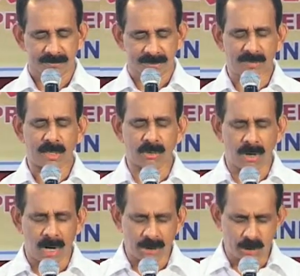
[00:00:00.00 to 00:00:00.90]
You are
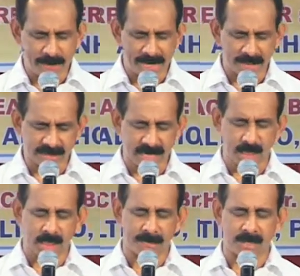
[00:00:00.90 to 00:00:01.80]
called to be a
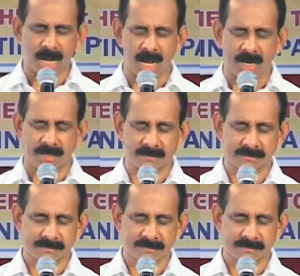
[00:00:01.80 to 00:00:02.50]
child of God.